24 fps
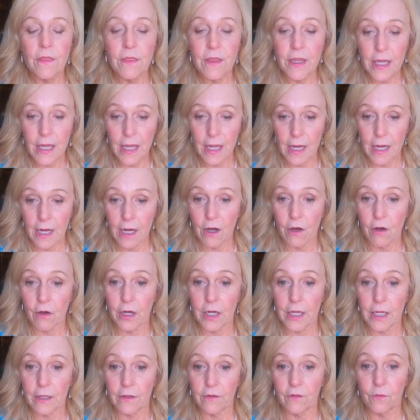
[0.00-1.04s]
the
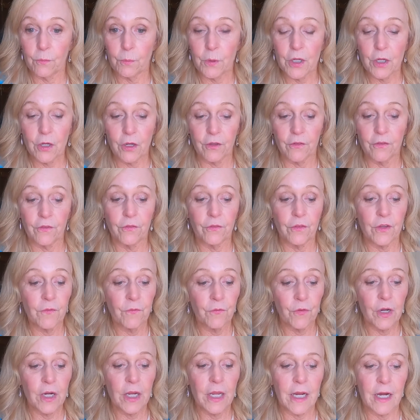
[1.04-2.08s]
areas, because
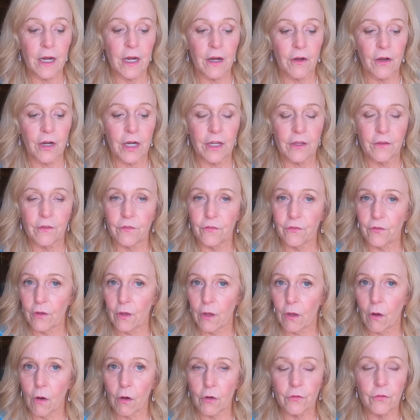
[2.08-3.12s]
different areas
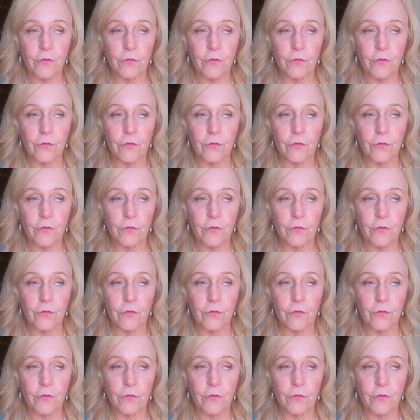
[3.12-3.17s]
are,